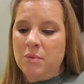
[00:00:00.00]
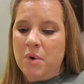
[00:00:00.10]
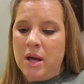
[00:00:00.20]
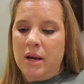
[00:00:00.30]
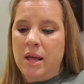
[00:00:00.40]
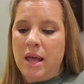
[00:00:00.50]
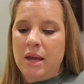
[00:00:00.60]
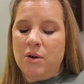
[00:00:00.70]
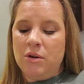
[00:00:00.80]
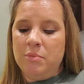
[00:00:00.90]
one, a
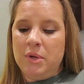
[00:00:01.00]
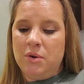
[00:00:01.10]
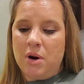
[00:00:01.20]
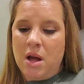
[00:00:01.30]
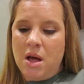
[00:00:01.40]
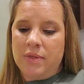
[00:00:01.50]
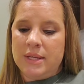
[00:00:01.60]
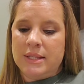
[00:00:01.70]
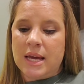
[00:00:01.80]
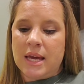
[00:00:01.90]
gold menorah on the
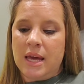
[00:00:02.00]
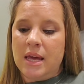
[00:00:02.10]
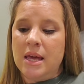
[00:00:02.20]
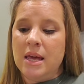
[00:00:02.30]
second,